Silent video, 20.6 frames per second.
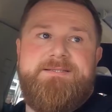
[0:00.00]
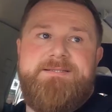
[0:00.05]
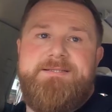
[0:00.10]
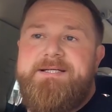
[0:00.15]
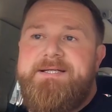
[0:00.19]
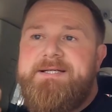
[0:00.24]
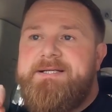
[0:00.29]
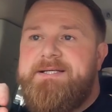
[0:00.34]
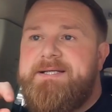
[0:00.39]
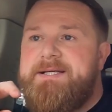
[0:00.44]

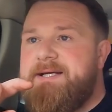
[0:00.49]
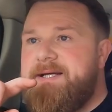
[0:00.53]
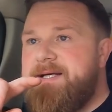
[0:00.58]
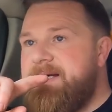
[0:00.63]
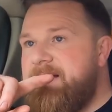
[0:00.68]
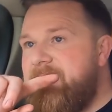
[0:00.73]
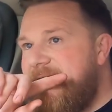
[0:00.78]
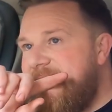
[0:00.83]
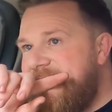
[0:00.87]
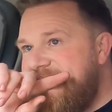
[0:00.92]
Yeah, yeah,
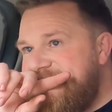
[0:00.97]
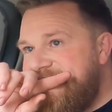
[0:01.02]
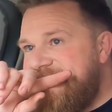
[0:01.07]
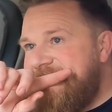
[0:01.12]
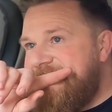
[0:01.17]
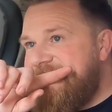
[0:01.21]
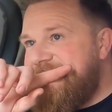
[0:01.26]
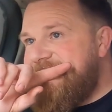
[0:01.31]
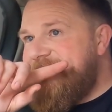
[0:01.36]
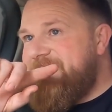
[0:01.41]

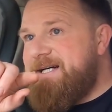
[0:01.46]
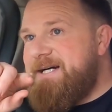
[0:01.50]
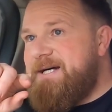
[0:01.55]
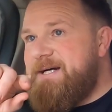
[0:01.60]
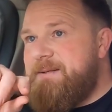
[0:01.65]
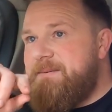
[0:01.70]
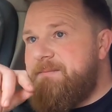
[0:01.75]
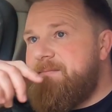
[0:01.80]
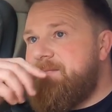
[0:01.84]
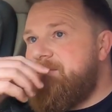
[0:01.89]
yeah.
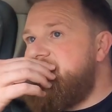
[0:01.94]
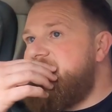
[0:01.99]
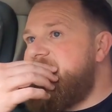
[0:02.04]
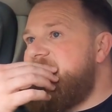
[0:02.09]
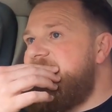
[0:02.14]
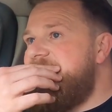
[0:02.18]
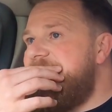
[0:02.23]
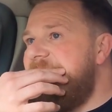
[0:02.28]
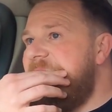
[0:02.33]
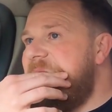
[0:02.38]
Um,
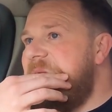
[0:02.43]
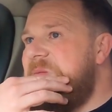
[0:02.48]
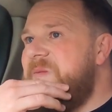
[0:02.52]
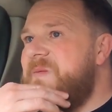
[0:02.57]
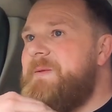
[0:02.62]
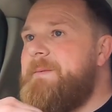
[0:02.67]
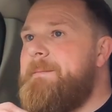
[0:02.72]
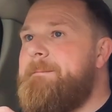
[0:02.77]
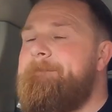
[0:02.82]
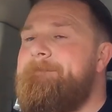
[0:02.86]
What's number
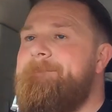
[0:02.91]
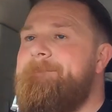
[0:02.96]
two?